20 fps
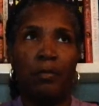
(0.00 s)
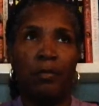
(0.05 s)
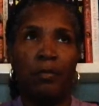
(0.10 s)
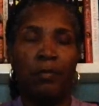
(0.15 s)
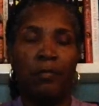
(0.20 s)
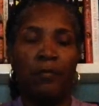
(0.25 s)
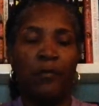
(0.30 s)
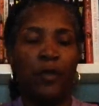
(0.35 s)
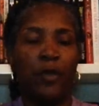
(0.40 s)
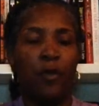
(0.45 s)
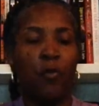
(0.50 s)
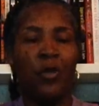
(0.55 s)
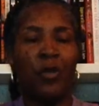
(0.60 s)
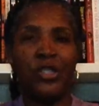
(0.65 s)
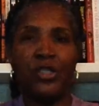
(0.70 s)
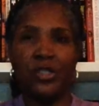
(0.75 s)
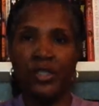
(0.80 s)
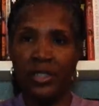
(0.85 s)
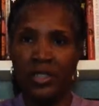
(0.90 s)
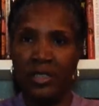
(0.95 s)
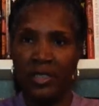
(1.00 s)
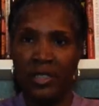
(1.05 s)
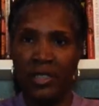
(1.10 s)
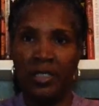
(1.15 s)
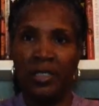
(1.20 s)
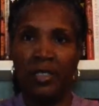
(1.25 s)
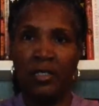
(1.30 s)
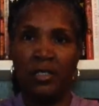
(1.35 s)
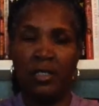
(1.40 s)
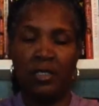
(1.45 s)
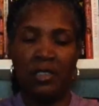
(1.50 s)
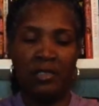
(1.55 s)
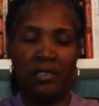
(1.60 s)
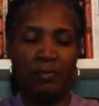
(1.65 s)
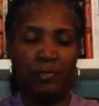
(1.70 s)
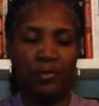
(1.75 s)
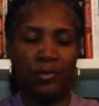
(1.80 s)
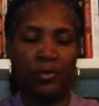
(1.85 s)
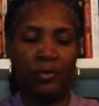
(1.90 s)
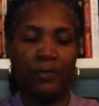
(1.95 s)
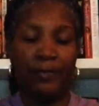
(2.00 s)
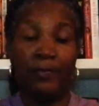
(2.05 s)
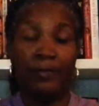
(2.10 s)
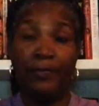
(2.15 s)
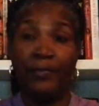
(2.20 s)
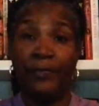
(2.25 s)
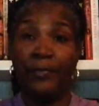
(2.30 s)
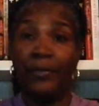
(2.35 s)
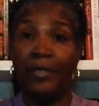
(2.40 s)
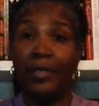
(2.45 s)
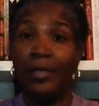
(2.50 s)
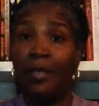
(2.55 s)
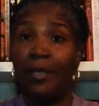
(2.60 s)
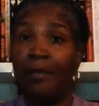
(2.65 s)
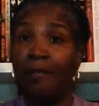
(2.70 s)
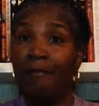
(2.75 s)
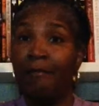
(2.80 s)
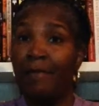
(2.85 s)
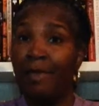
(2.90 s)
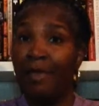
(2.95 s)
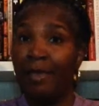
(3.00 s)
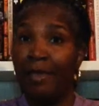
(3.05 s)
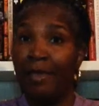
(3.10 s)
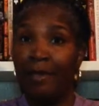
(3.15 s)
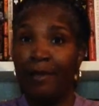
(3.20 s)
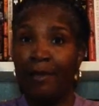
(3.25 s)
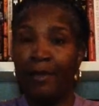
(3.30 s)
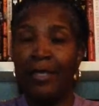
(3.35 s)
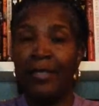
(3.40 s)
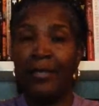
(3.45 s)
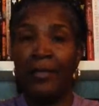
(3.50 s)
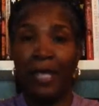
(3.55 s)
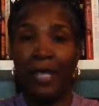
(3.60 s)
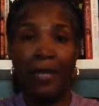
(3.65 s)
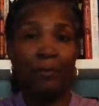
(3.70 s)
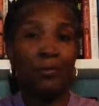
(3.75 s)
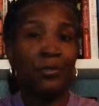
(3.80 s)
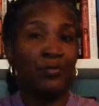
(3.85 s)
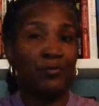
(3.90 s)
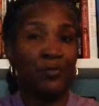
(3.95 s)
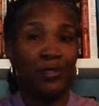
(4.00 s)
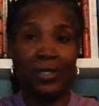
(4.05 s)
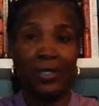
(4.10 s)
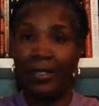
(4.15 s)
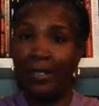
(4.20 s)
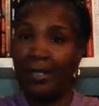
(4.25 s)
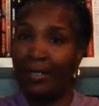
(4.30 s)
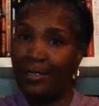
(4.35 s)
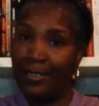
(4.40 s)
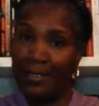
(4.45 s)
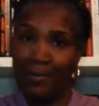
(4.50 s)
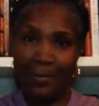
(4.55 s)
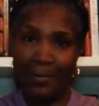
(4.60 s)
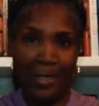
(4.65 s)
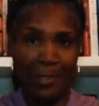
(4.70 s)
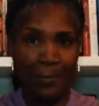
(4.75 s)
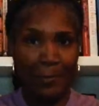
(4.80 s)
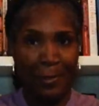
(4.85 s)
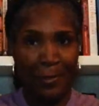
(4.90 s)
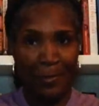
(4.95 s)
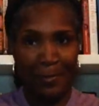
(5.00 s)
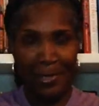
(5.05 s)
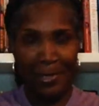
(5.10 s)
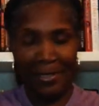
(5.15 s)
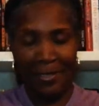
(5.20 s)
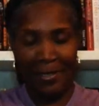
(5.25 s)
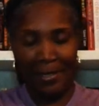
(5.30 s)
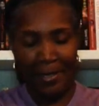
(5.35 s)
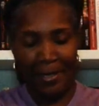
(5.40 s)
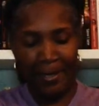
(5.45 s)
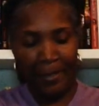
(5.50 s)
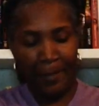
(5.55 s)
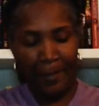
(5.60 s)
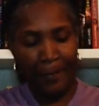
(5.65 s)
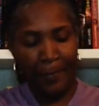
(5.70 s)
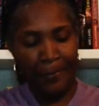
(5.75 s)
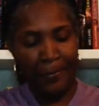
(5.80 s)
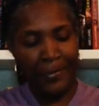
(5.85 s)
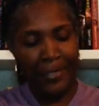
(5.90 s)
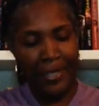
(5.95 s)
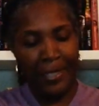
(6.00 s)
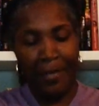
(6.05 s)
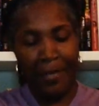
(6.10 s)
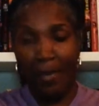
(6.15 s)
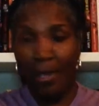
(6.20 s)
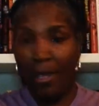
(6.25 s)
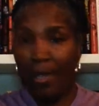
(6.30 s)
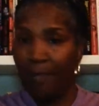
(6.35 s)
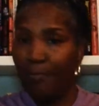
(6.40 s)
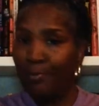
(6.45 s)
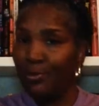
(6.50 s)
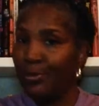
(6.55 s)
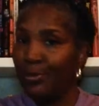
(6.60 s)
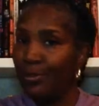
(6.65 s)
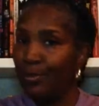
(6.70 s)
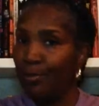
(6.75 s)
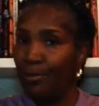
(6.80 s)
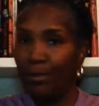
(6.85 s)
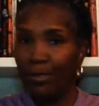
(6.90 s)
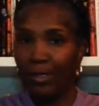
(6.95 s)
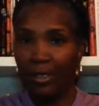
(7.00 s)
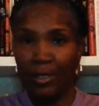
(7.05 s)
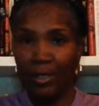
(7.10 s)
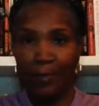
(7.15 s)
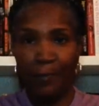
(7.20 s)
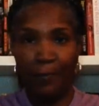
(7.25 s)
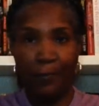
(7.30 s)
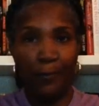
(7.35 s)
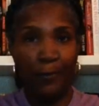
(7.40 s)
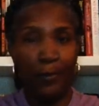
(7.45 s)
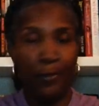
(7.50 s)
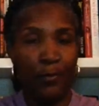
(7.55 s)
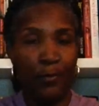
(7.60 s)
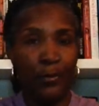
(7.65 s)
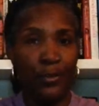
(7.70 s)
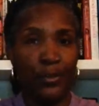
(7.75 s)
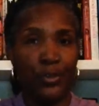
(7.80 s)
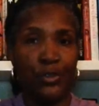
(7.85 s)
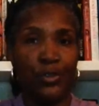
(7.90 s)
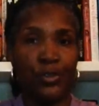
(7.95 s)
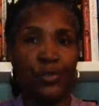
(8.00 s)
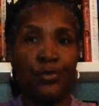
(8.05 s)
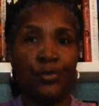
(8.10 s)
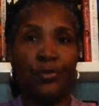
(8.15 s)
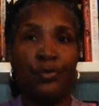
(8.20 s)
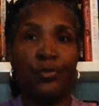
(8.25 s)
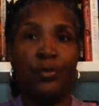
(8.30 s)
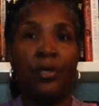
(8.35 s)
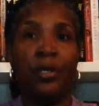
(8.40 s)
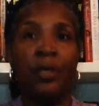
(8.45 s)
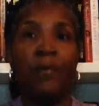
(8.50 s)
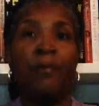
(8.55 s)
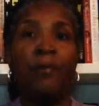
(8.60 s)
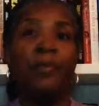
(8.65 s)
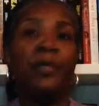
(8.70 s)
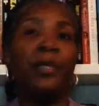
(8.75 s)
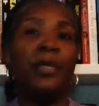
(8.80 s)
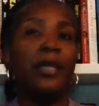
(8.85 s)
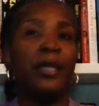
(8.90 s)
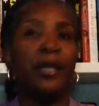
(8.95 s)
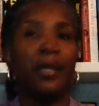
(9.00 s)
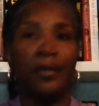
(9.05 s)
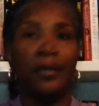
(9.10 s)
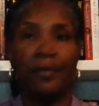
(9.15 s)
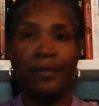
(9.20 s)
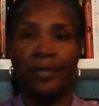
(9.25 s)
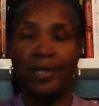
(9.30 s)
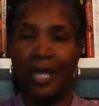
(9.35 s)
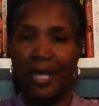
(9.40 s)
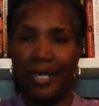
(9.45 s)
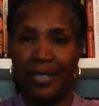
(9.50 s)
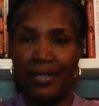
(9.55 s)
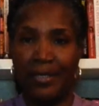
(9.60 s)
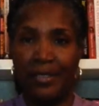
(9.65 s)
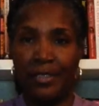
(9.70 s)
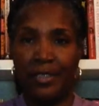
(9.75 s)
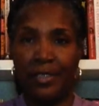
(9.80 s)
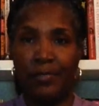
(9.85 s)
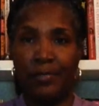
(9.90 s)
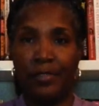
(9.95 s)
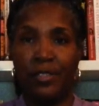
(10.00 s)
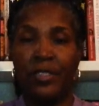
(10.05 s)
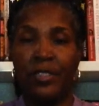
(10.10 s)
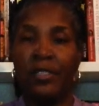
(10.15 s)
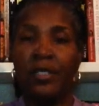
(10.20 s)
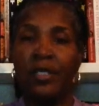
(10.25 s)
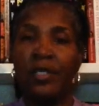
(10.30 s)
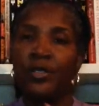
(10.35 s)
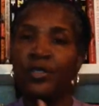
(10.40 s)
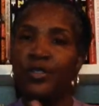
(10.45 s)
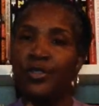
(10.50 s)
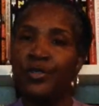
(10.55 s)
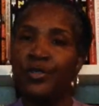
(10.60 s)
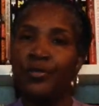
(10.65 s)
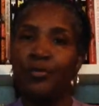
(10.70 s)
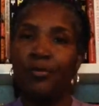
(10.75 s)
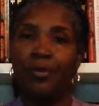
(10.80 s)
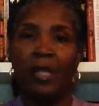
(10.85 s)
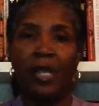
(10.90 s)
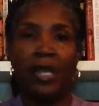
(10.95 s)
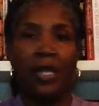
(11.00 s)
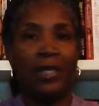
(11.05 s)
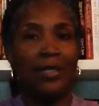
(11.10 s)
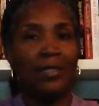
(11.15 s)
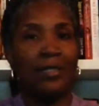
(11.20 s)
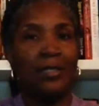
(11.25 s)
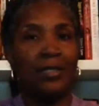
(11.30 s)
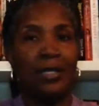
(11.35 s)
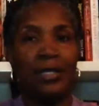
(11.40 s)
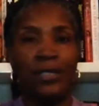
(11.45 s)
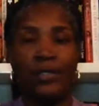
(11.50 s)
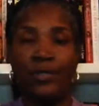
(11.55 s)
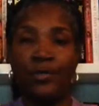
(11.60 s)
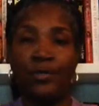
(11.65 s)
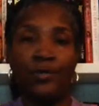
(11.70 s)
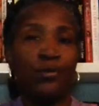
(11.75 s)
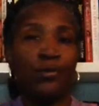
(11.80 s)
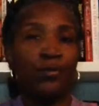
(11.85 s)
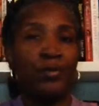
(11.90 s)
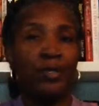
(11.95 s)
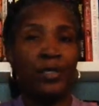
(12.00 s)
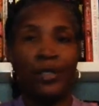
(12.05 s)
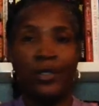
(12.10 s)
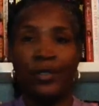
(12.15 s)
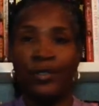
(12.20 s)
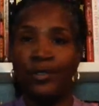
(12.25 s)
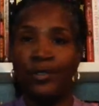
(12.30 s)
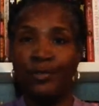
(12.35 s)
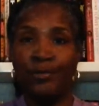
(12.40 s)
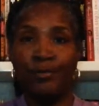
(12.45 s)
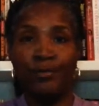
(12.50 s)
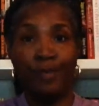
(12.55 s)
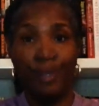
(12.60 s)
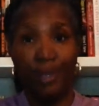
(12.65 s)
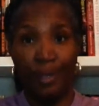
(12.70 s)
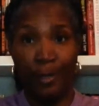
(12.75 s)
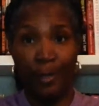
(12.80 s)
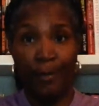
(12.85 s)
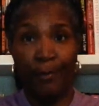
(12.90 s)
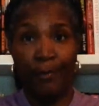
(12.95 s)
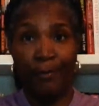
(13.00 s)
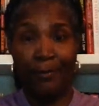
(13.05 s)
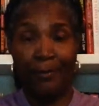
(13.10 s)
for what she did in this book. And now, and that was reconnecting me with Midnight. And now I'm so looking forward to picking up that series. So you guys stay tuned because you know